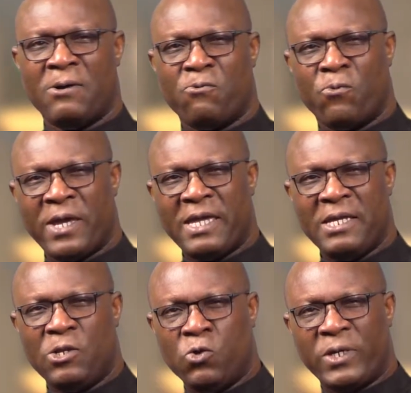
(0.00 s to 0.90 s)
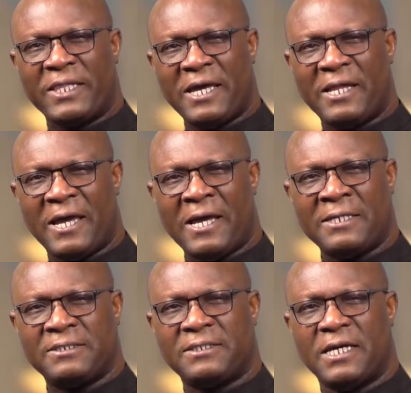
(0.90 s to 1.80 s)
we look at that
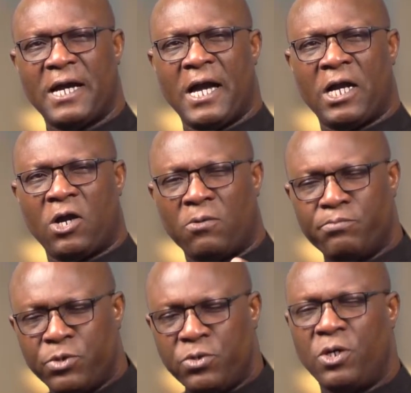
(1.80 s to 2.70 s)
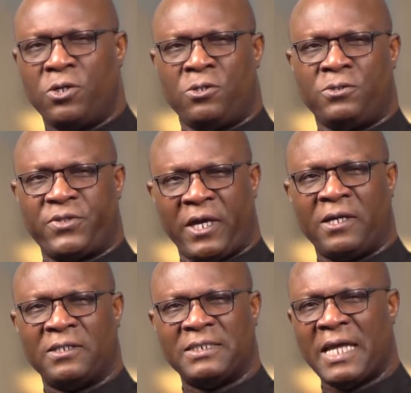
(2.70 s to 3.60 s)
as a communal
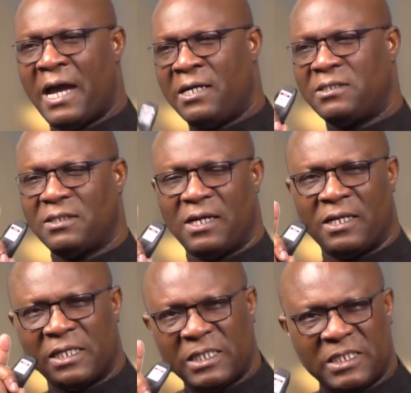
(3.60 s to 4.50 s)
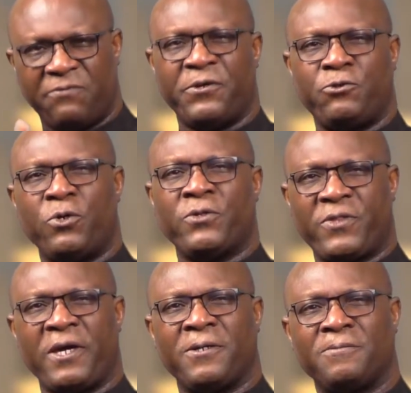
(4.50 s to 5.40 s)
thing, not an individual
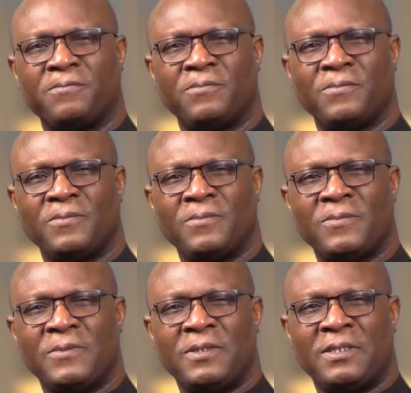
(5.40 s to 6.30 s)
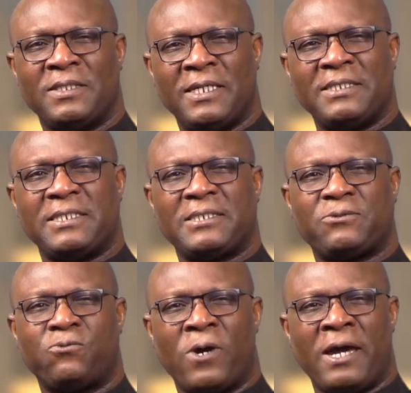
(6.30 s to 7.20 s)
thing. This
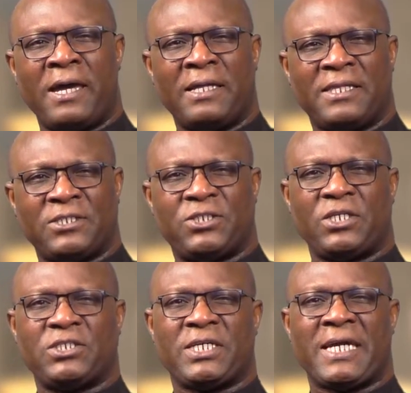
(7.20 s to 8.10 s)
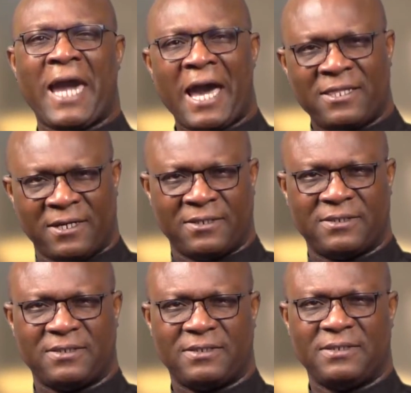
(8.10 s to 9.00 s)
is where the church
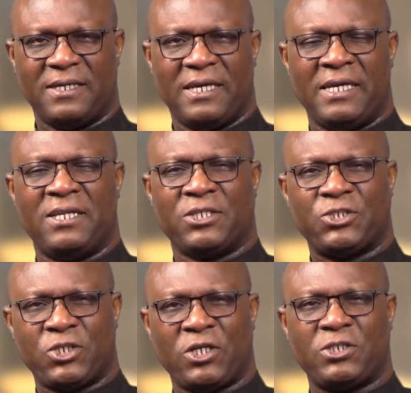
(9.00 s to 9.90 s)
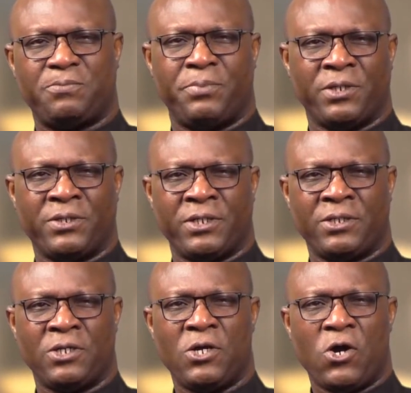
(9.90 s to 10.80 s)
gathers, in a church
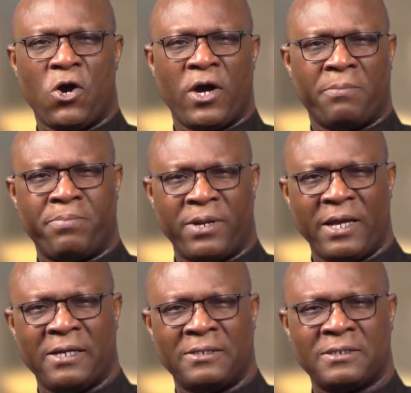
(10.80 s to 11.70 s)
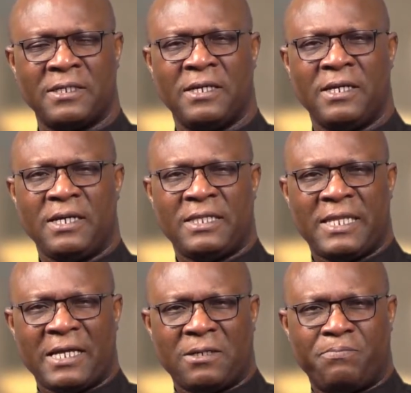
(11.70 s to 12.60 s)
building or a place
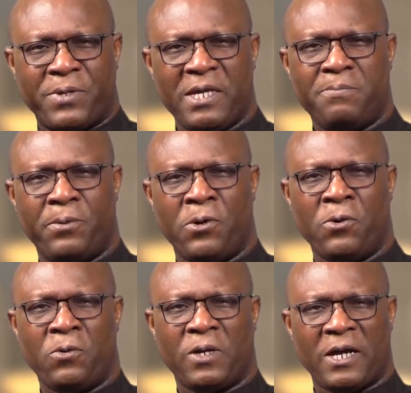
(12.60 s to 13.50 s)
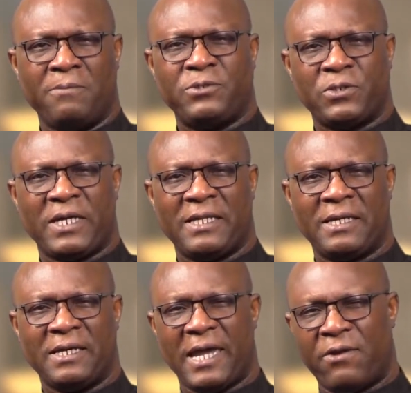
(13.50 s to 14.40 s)
that the people come
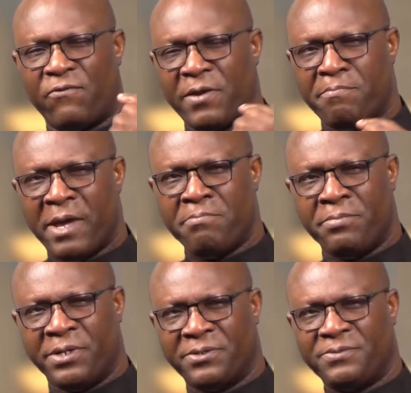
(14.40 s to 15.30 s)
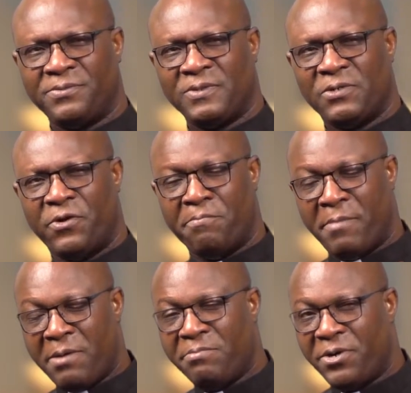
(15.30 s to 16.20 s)
together and remember.
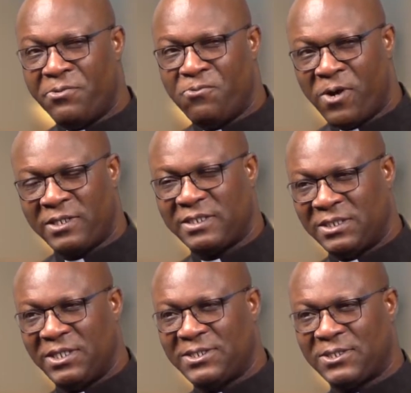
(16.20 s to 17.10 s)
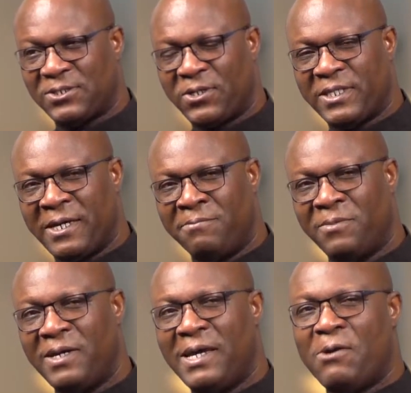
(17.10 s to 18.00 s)
Remembering what Jesus taught them,
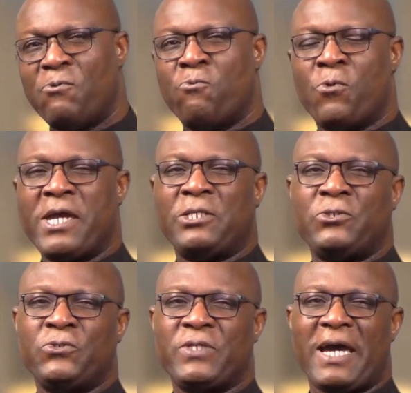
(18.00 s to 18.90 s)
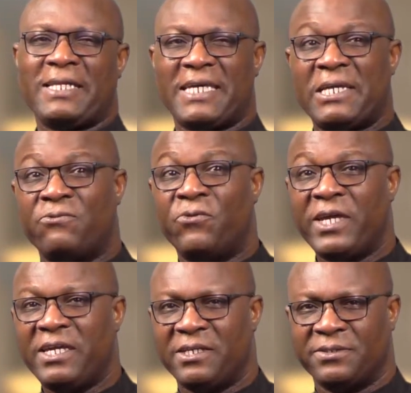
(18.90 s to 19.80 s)
we do that in
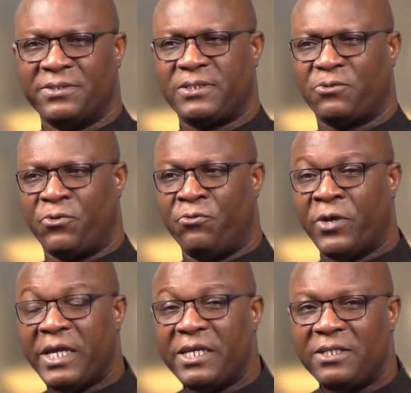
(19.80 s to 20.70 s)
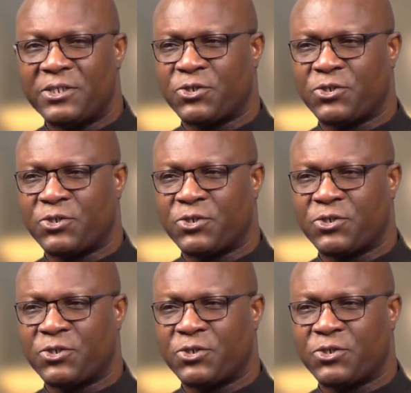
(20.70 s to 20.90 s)
readings. Reading the